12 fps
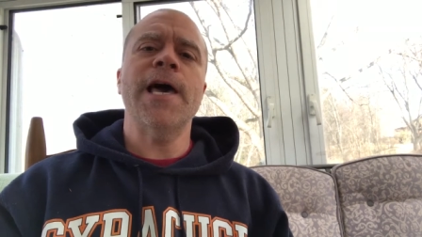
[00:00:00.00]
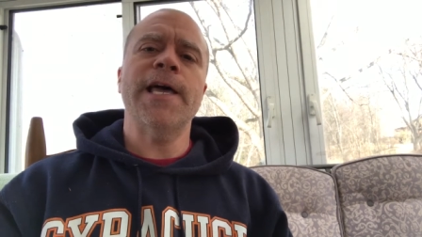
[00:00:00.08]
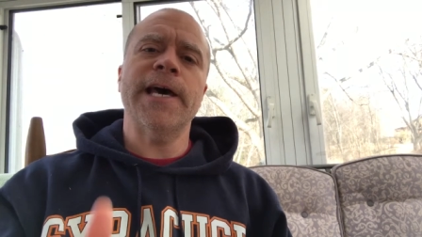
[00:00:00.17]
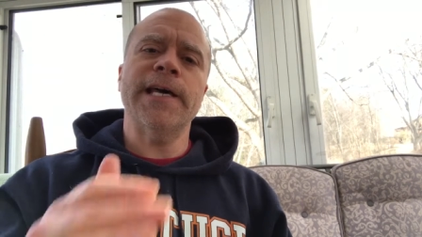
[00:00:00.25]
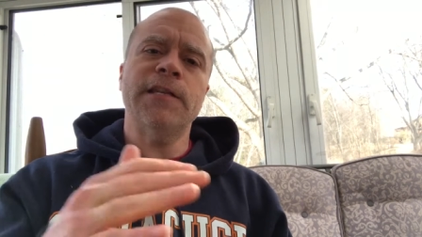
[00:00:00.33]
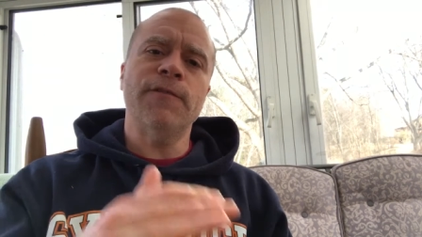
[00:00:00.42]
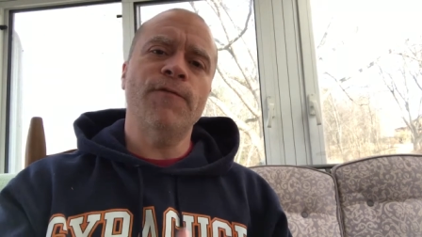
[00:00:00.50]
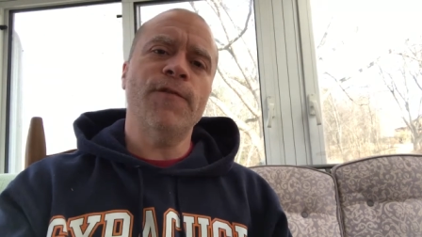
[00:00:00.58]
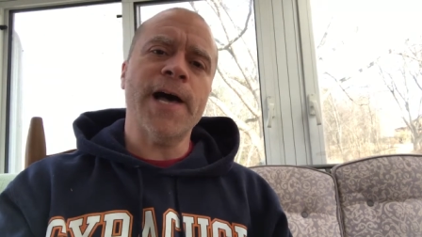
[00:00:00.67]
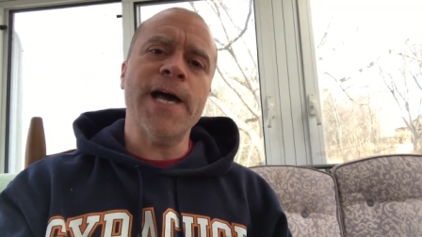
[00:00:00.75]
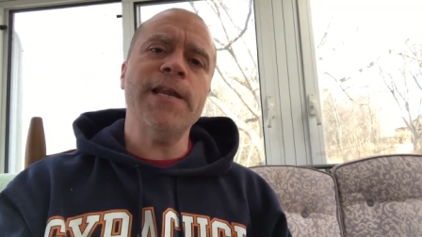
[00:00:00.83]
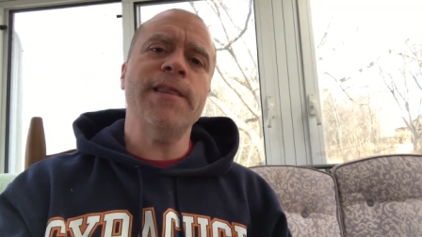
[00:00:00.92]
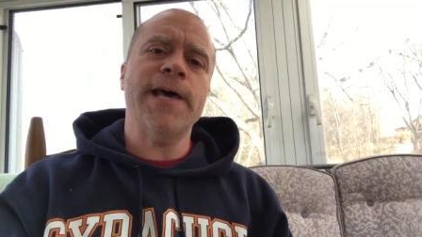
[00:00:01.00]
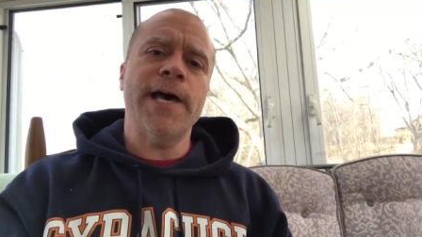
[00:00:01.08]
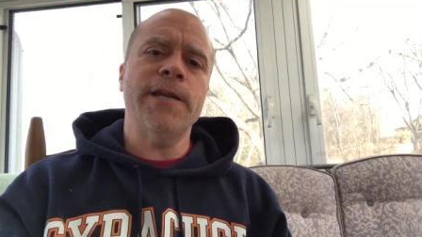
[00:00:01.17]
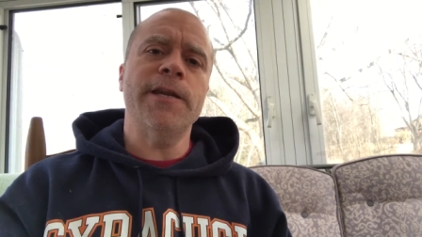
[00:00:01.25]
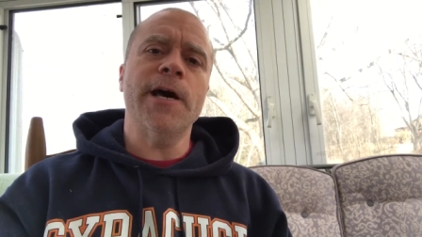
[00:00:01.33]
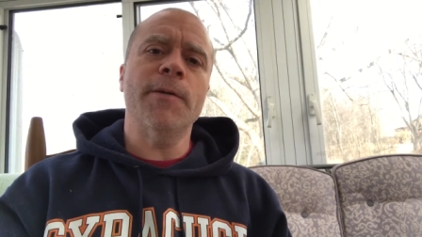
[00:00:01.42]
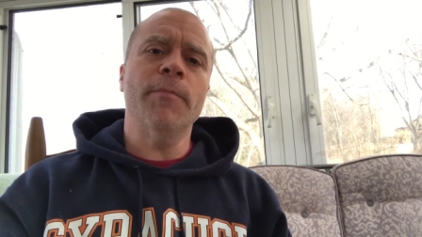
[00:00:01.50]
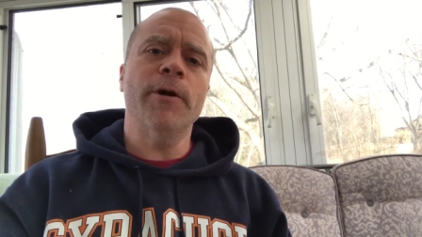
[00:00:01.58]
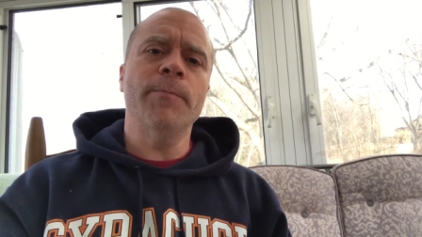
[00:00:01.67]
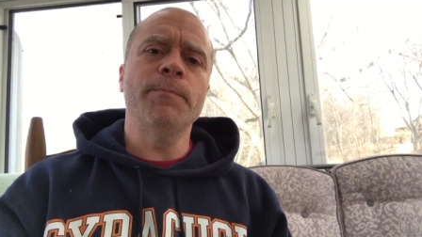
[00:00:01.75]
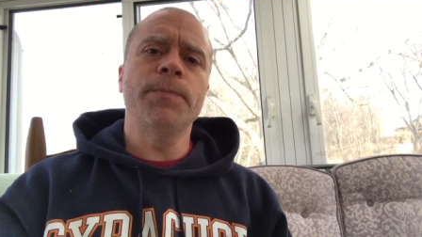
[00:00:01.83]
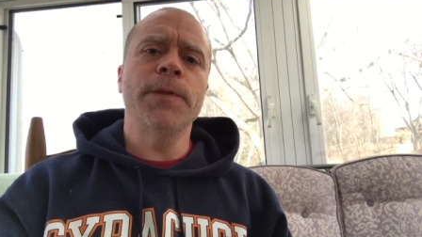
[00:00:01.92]
and I divide that
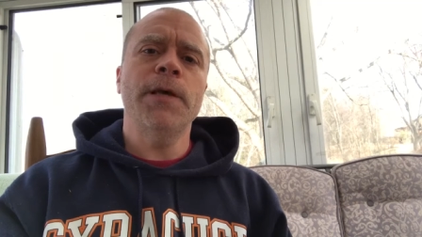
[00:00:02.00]
number